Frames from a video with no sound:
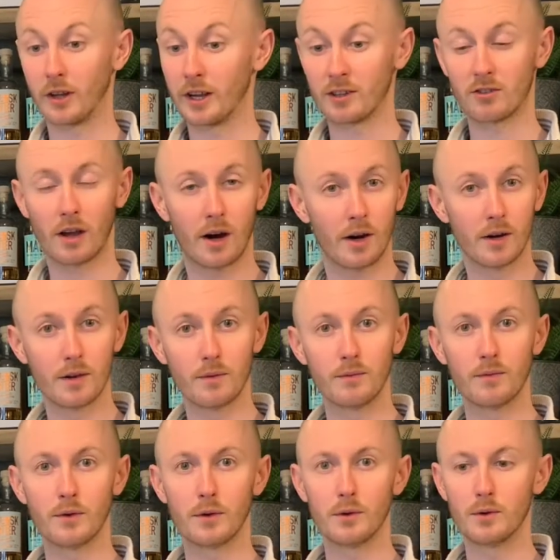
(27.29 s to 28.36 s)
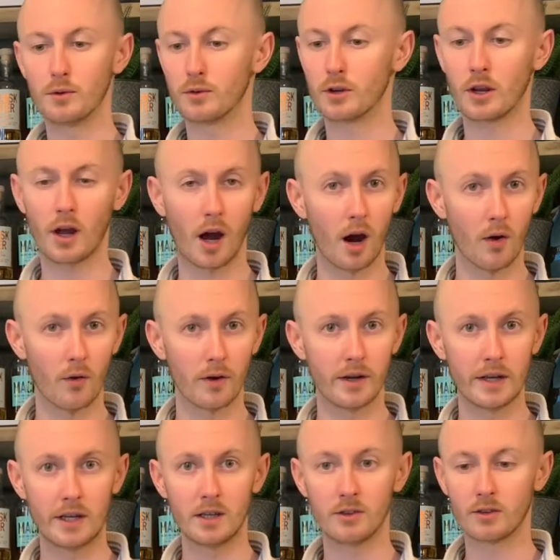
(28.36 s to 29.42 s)
like Thai food,
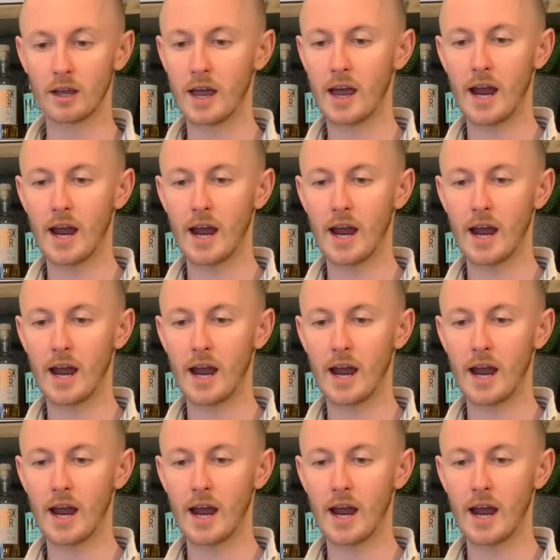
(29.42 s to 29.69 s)
curries,